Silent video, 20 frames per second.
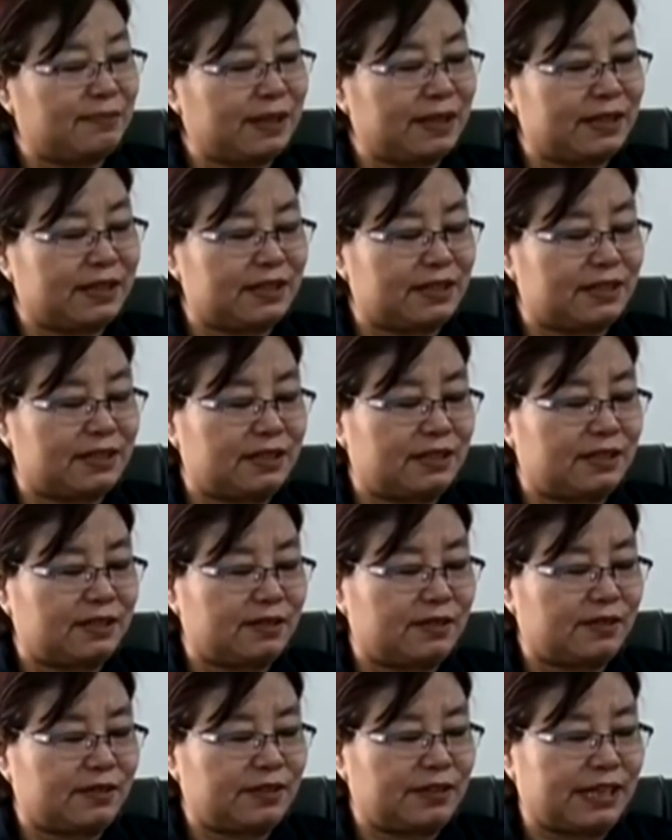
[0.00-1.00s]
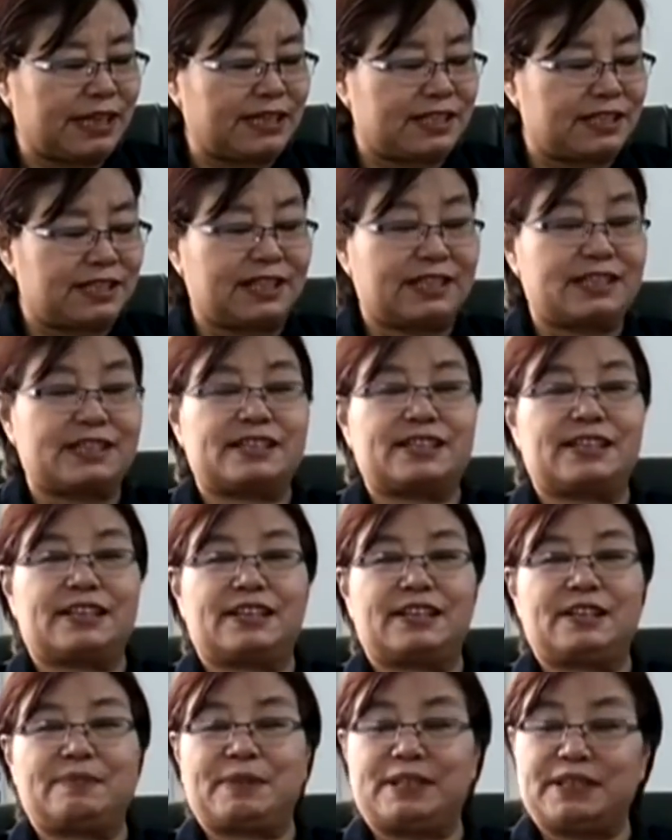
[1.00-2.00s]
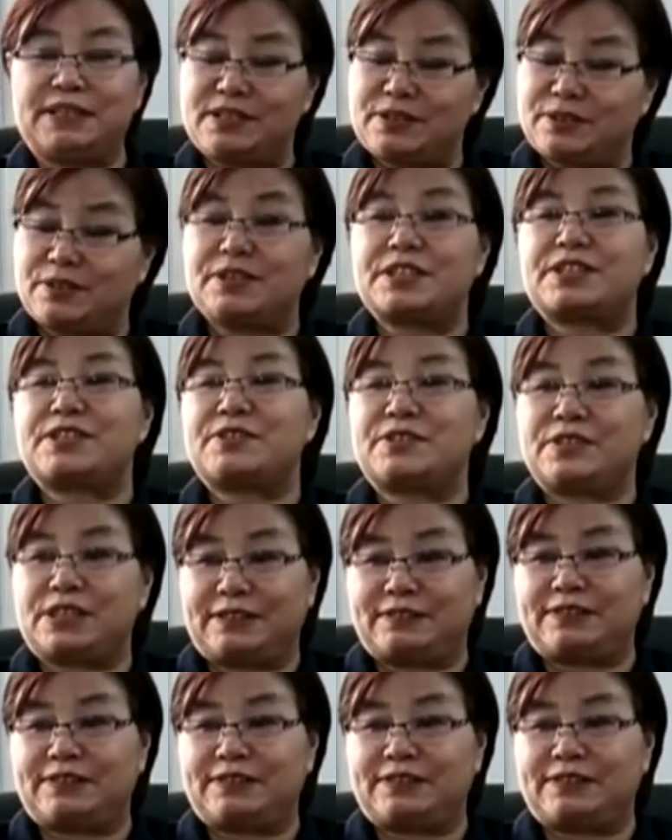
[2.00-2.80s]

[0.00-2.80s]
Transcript: iman red jaise iman disconnection